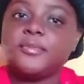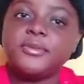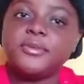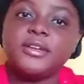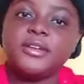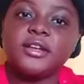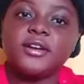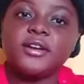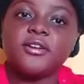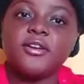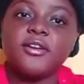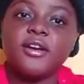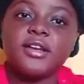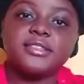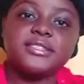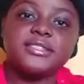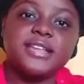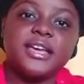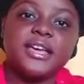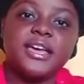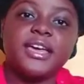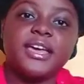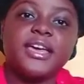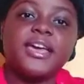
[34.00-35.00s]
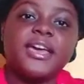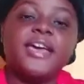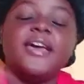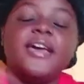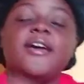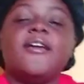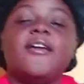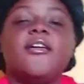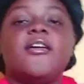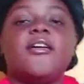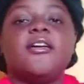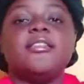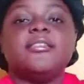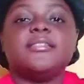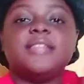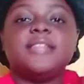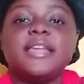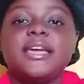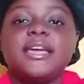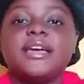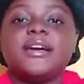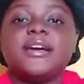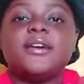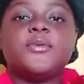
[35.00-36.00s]
Put the crosshair. Her
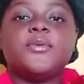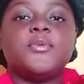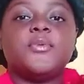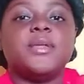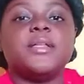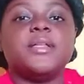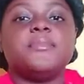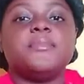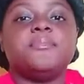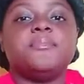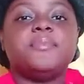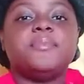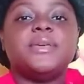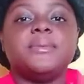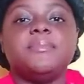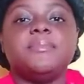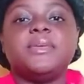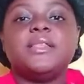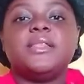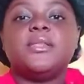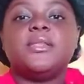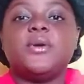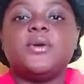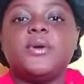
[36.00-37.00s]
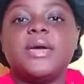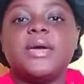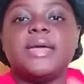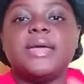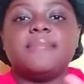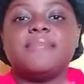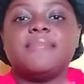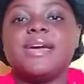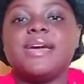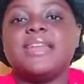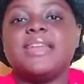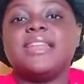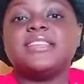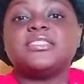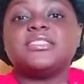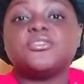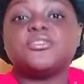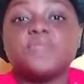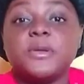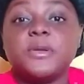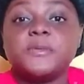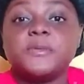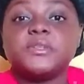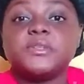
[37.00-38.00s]
link will be below in my
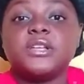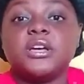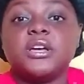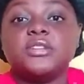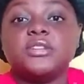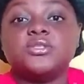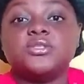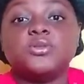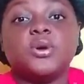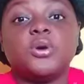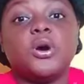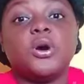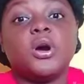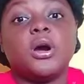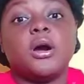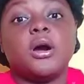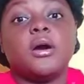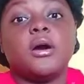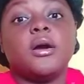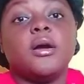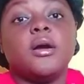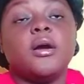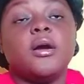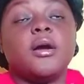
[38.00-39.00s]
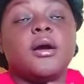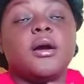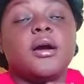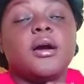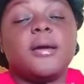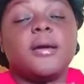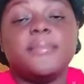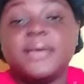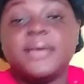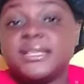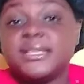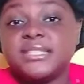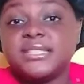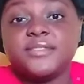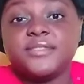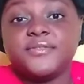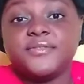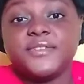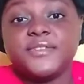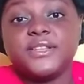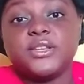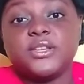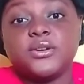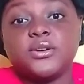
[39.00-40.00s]
description to her
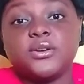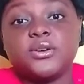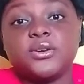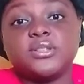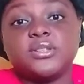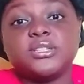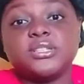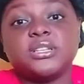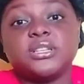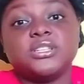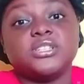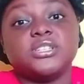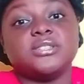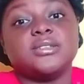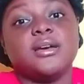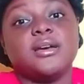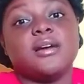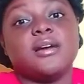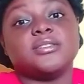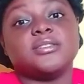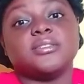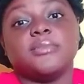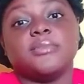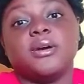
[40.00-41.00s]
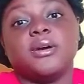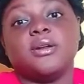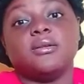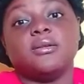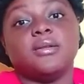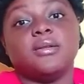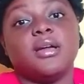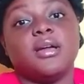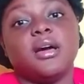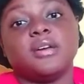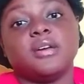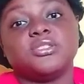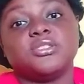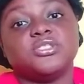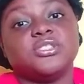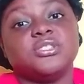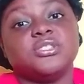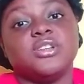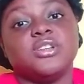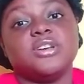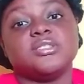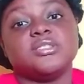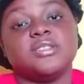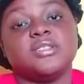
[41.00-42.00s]
amazing videos. She talks about locks,
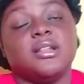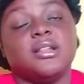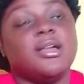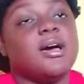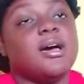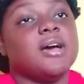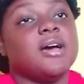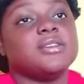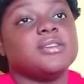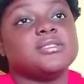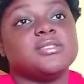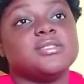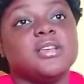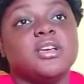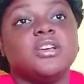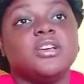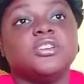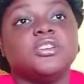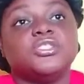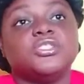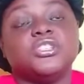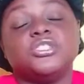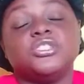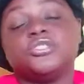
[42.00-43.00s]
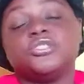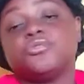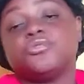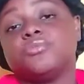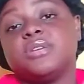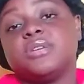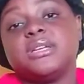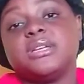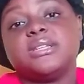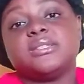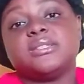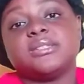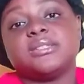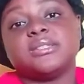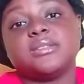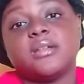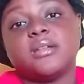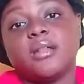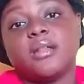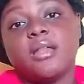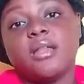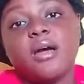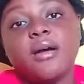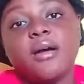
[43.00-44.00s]
she does locks, she treats
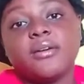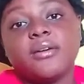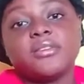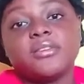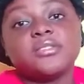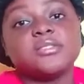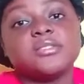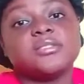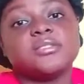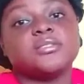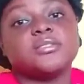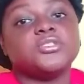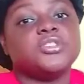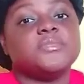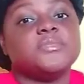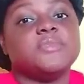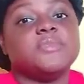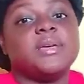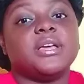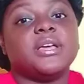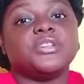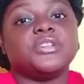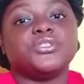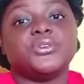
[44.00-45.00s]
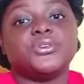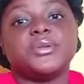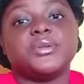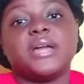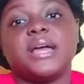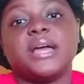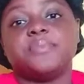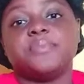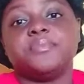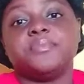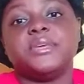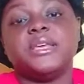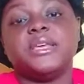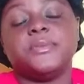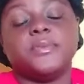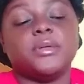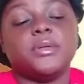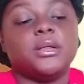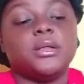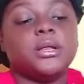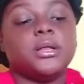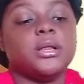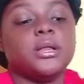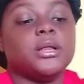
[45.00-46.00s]
locks, she makes sure that
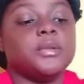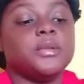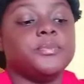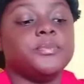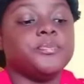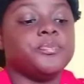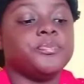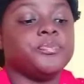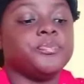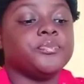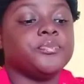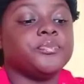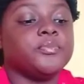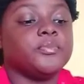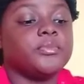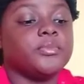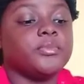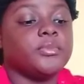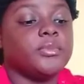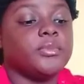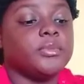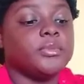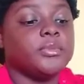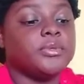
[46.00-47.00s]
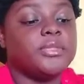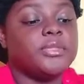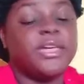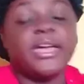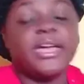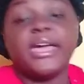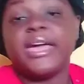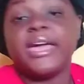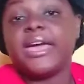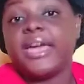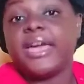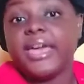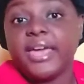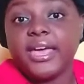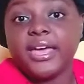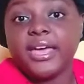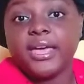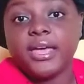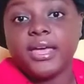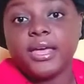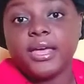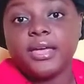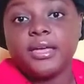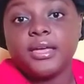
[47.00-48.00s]
people, their
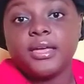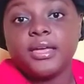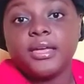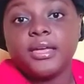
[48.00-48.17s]
hair,